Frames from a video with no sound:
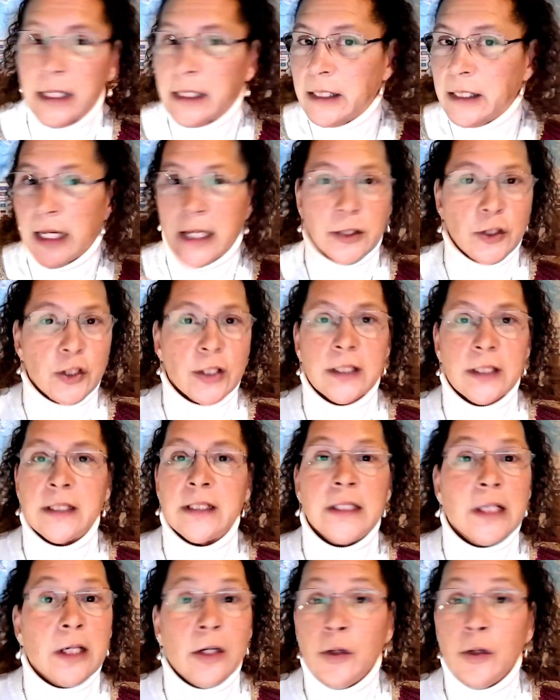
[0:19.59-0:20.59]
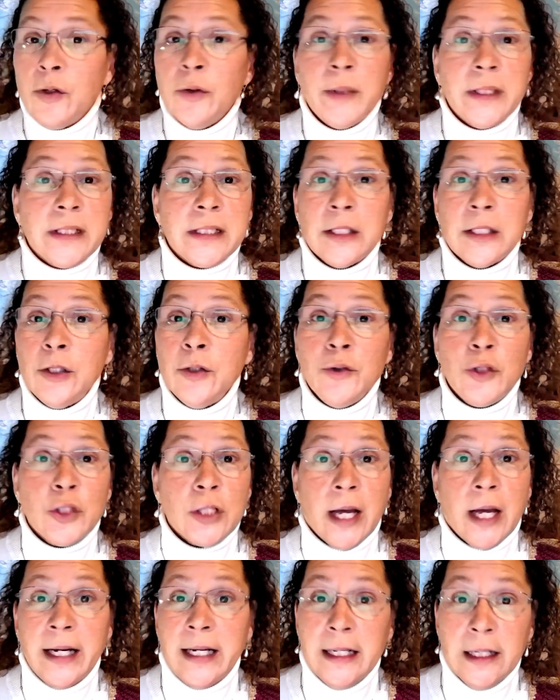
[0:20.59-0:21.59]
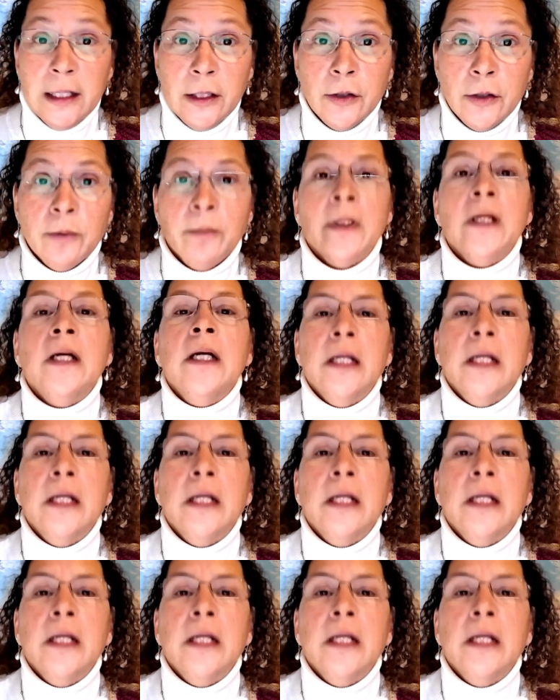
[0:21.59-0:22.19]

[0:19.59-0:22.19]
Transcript: not just, ooh, it's a new shiny loom.